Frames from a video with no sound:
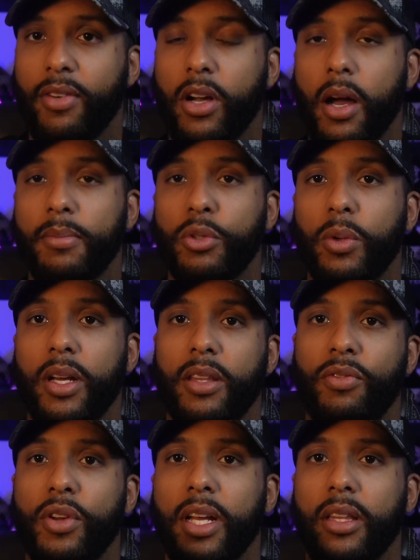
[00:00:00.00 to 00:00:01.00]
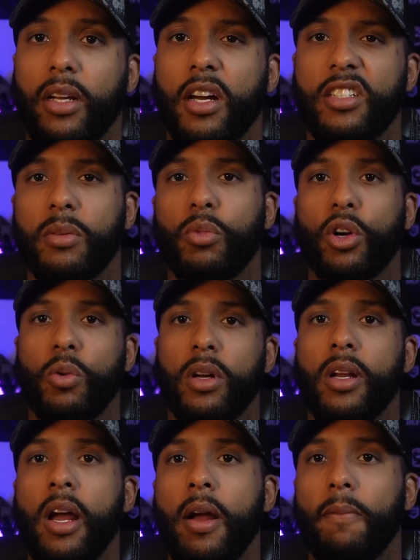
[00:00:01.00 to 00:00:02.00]
comes with, if you get the custom work
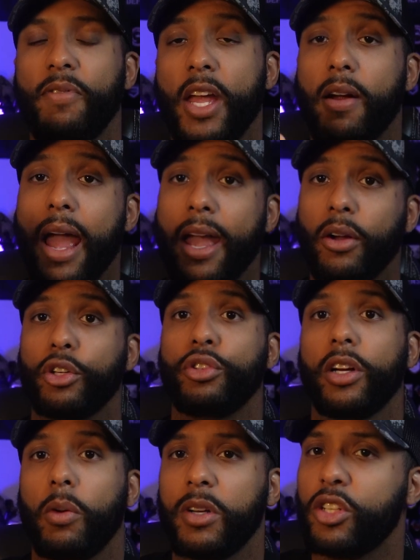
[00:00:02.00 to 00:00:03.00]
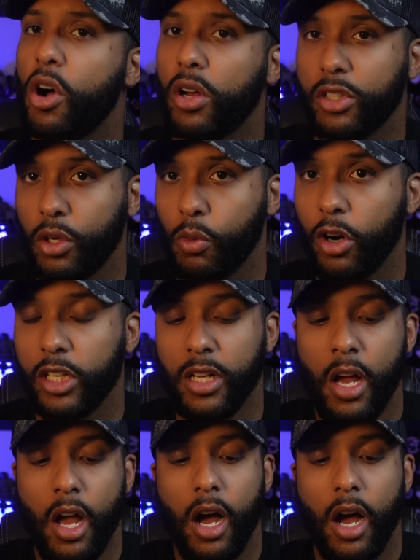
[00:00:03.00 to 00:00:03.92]
one, their angle trigger, which also works.